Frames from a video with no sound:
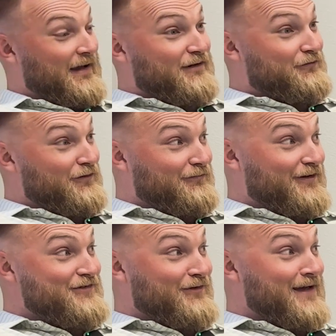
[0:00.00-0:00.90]
And if you're in
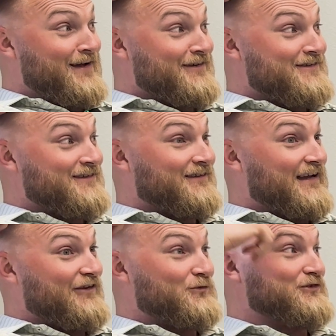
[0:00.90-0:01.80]
flood zone X,
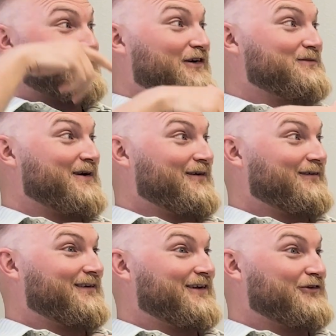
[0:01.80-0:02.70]
as we just talked
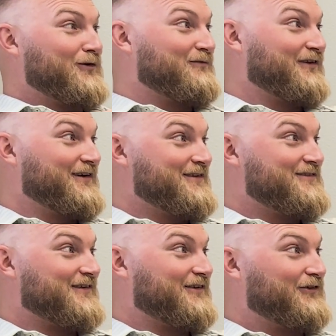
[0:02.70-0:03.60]
about, and your home
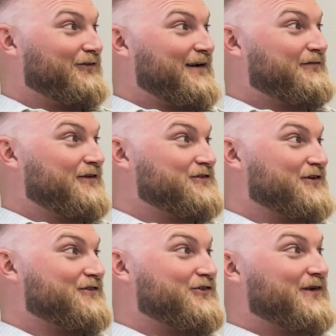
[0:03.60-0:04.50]
floods, and you don't have flood
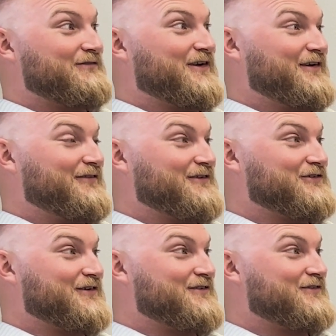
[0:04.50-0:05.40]
insurance because you don't have to carry flood
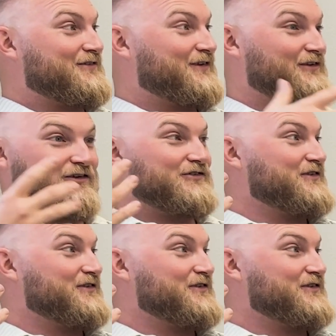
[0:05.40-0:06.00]
insurance, you're just